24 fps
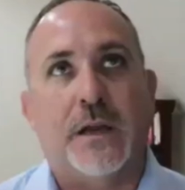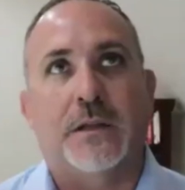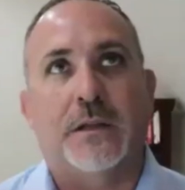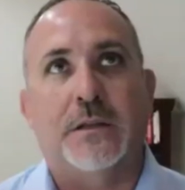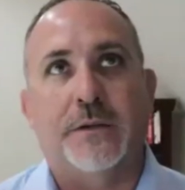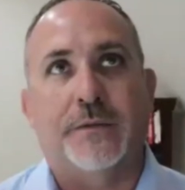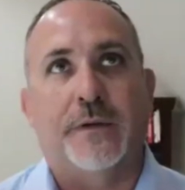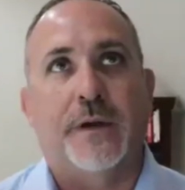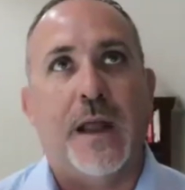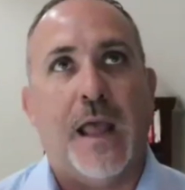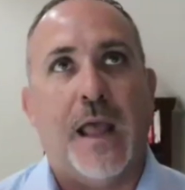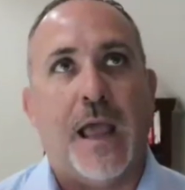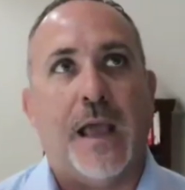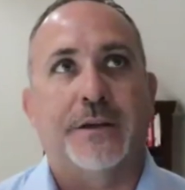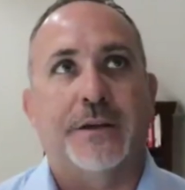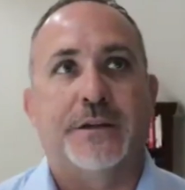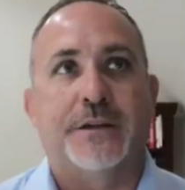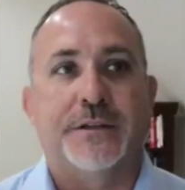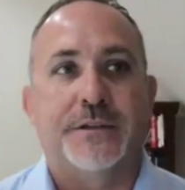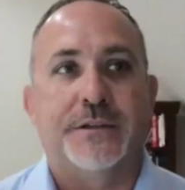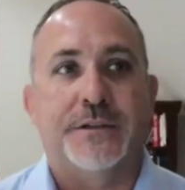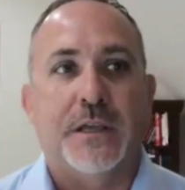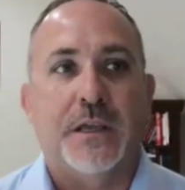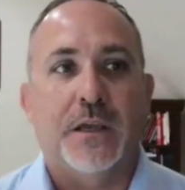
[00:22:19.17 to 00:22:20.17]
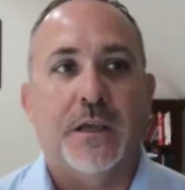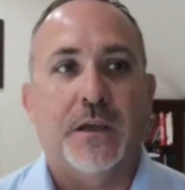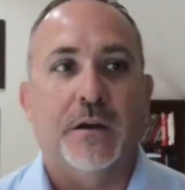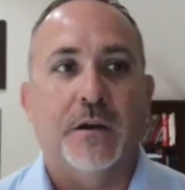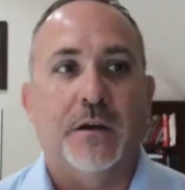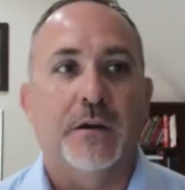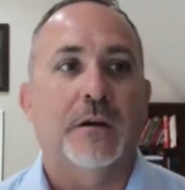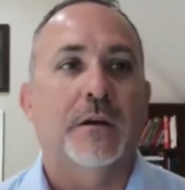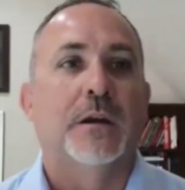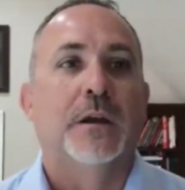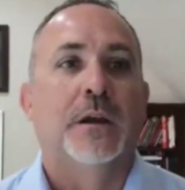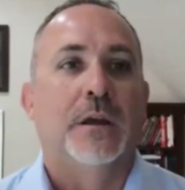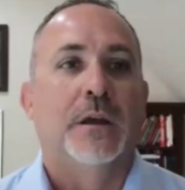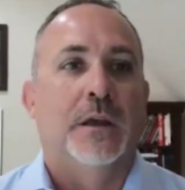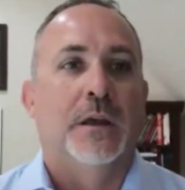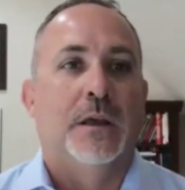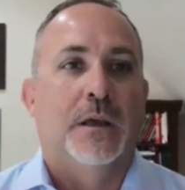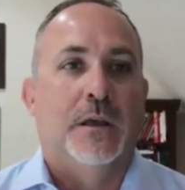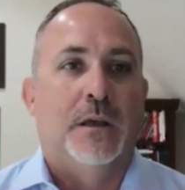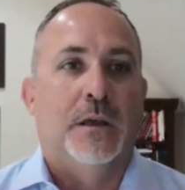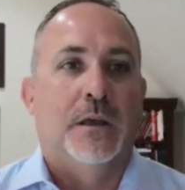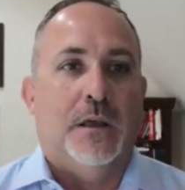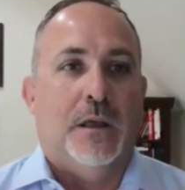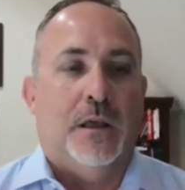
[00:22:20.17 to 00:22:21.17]
of different actions here
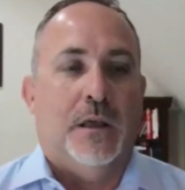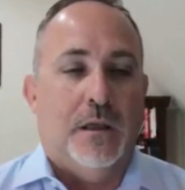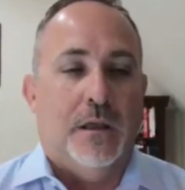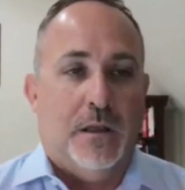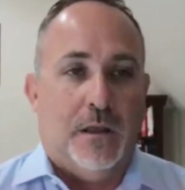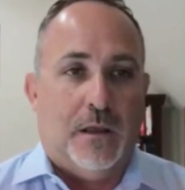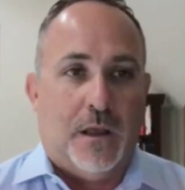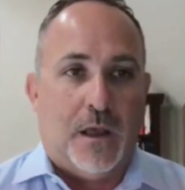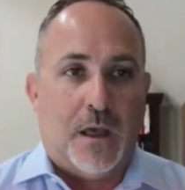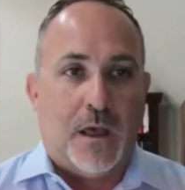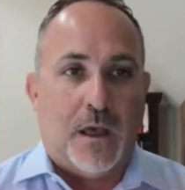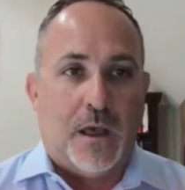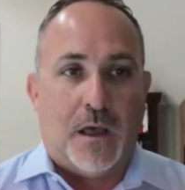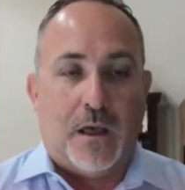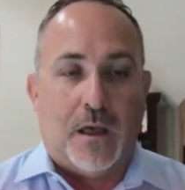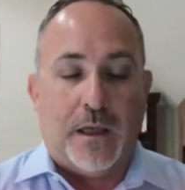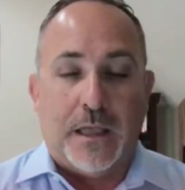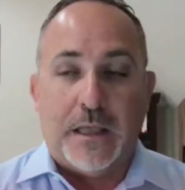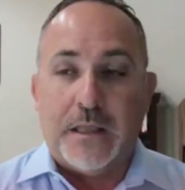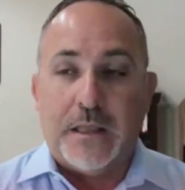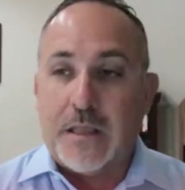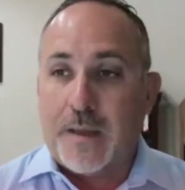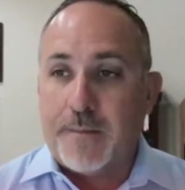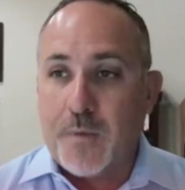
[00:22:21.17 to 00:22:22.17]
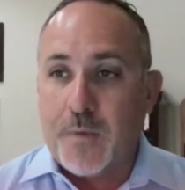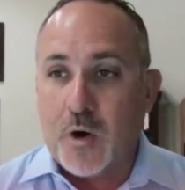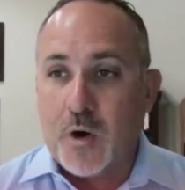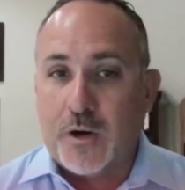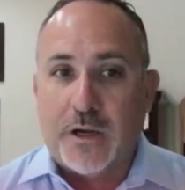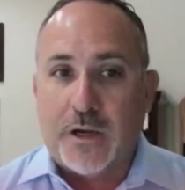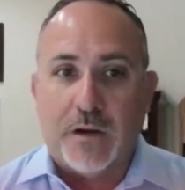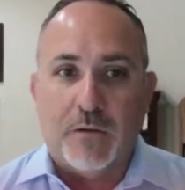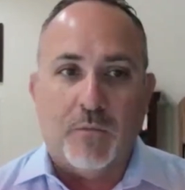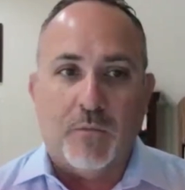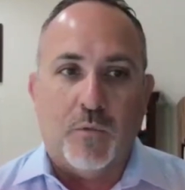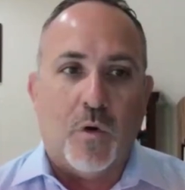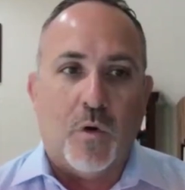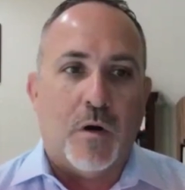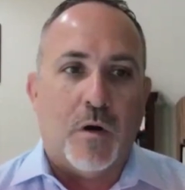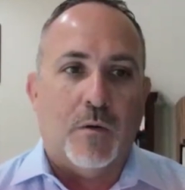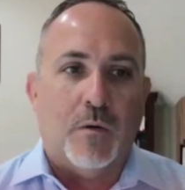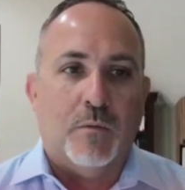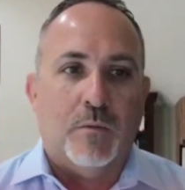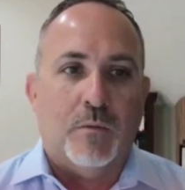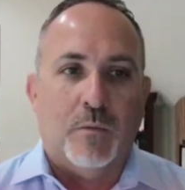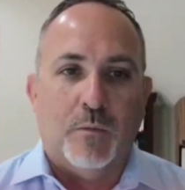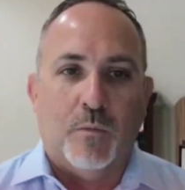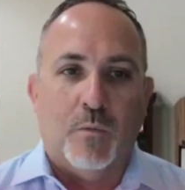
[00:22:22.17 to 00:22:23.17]
in that marketing
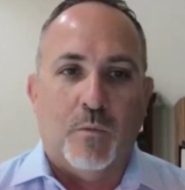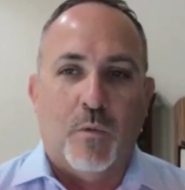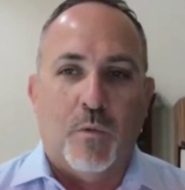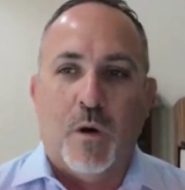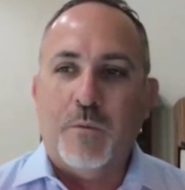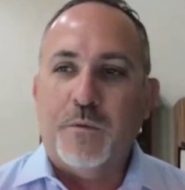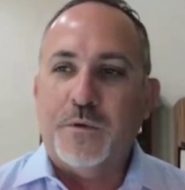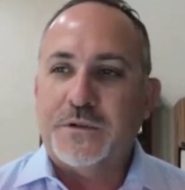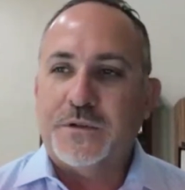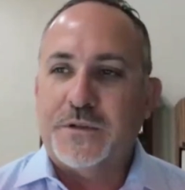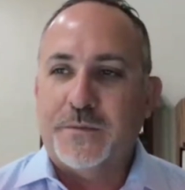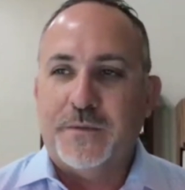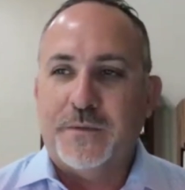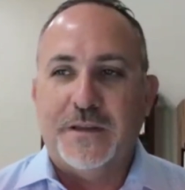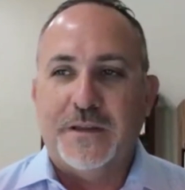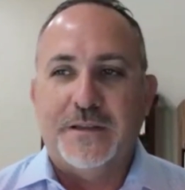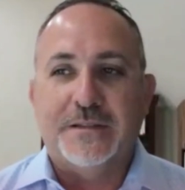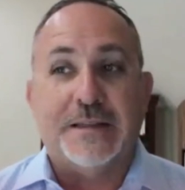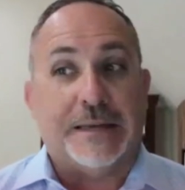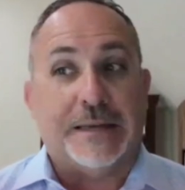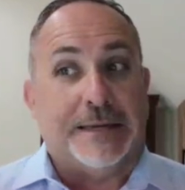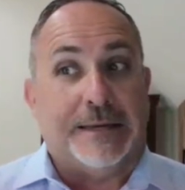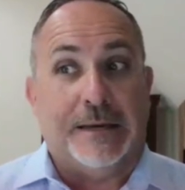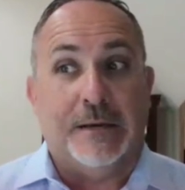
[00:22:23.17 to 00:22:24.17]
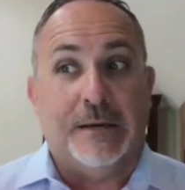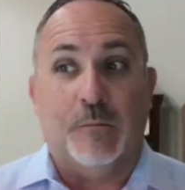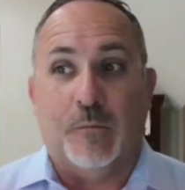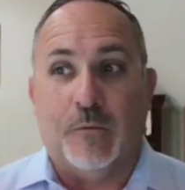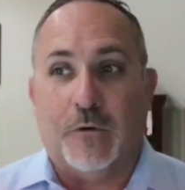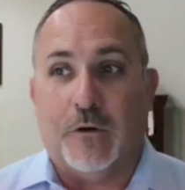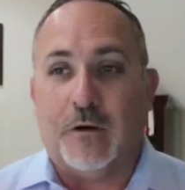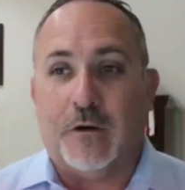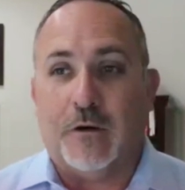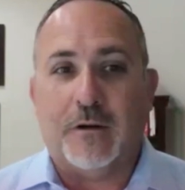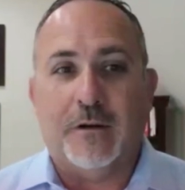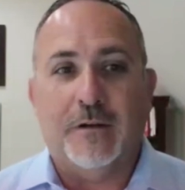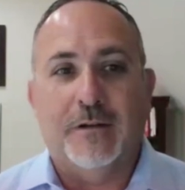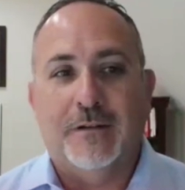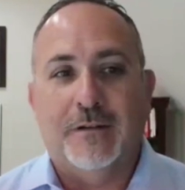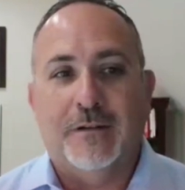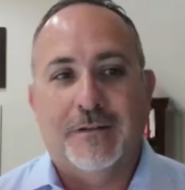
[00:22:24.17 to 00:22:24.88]
role. What were some of the things that didn't work?